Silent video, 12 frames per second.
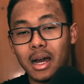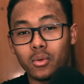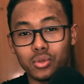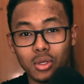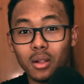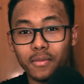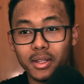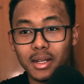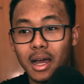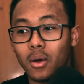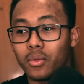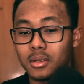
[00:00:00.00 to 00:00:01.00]
how to solve it.
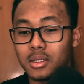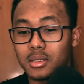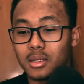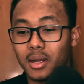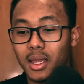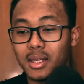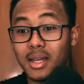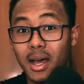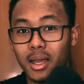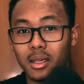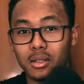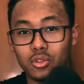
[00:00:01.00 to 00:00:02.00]
Now, this is not a
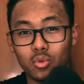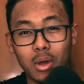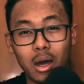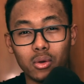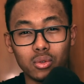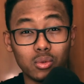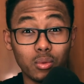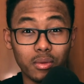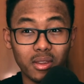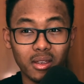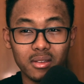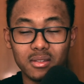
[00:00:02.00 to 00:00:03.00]
guide to how to do
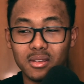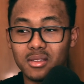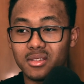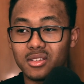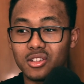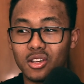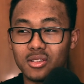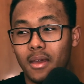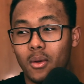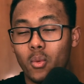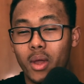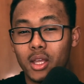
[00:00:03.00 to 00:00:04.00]
things. It's just
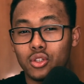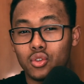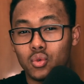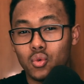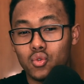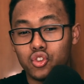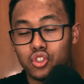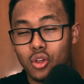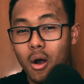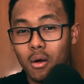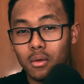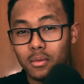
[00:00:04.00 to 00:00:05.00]
a way to
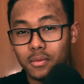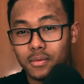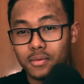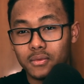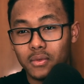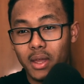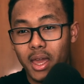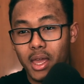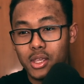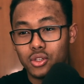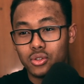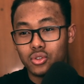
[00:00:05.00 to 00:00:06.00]
solve
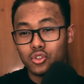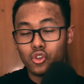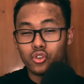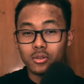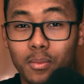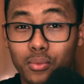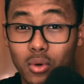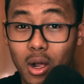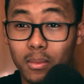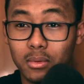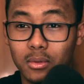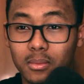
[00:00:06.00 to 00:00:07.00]
a certain
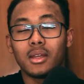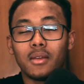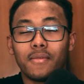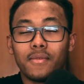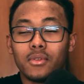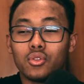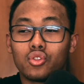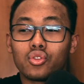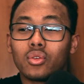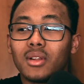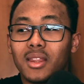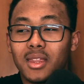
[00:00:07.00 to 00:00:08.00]
problem, if you
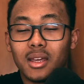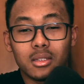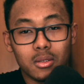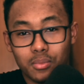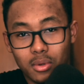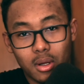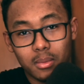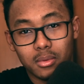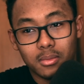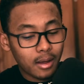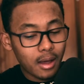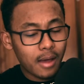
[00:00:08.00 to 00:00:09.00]
truly think it's a
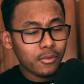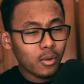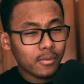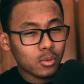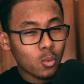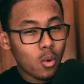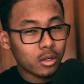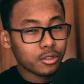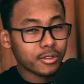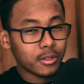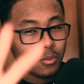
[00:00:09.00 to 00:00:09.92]
problem. Have you ever wandered